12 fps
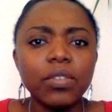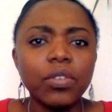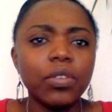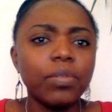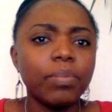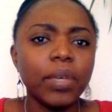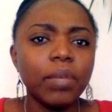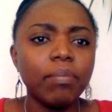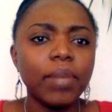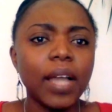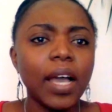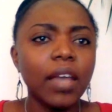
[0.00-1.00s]
could be
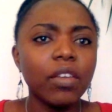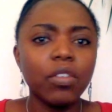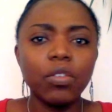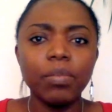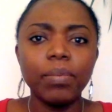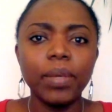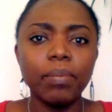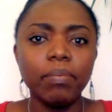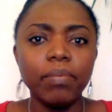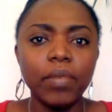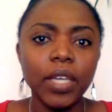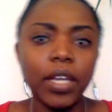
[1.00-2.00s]
black, you could be
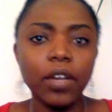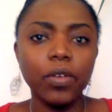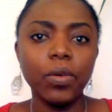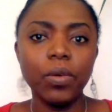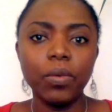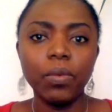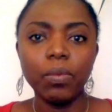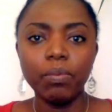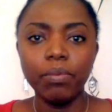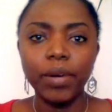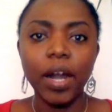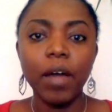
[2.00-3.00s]
yellow,
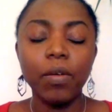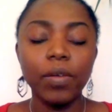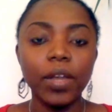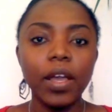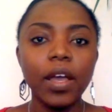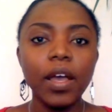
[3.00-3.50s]
brown.